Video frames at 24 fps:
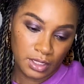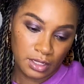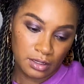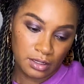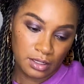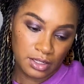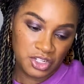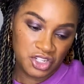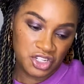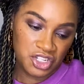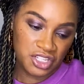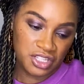
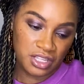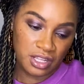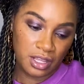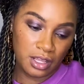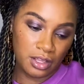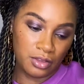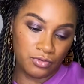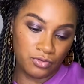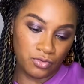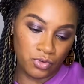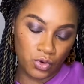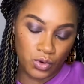it's just the
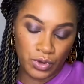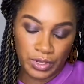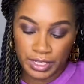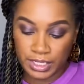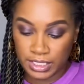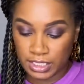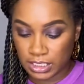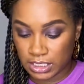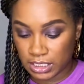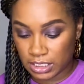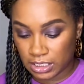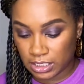
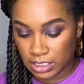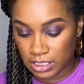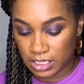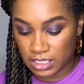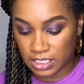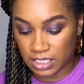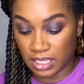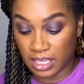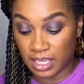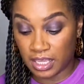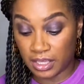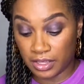invoice. It's
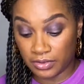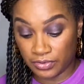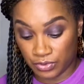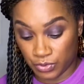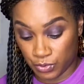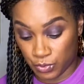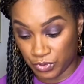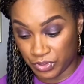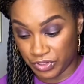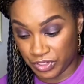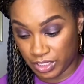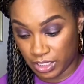a gift
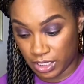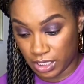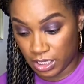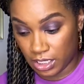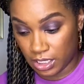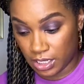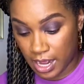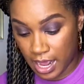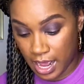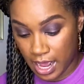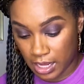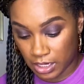
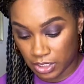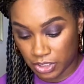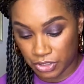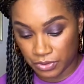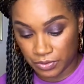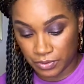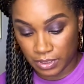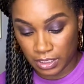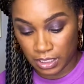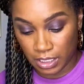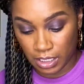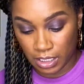receipt,
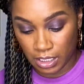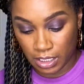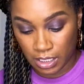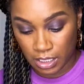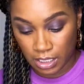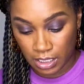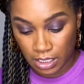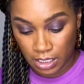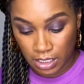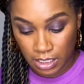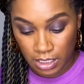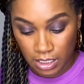actually.
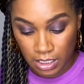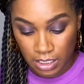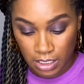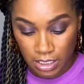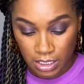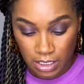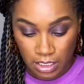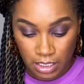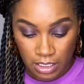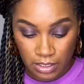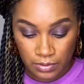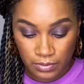
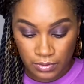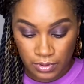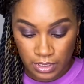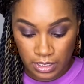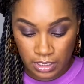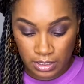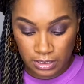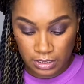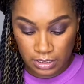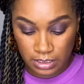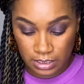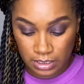What
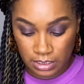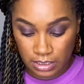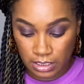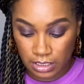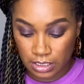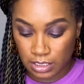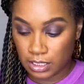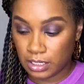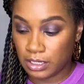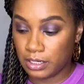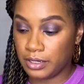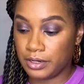else is in
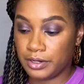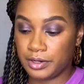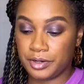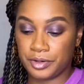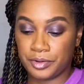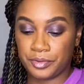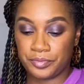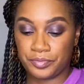here?